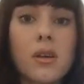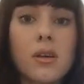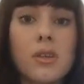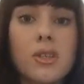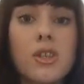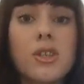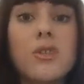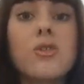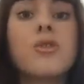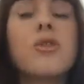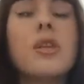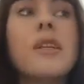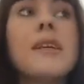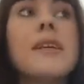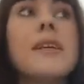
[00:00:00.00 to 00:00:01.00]
She
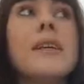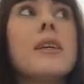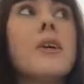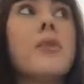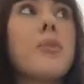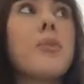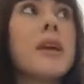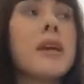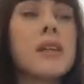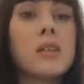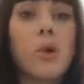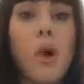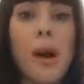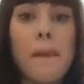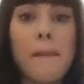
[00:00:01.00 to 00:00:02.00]
usually appears
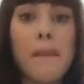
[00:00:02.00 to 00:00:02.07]
quite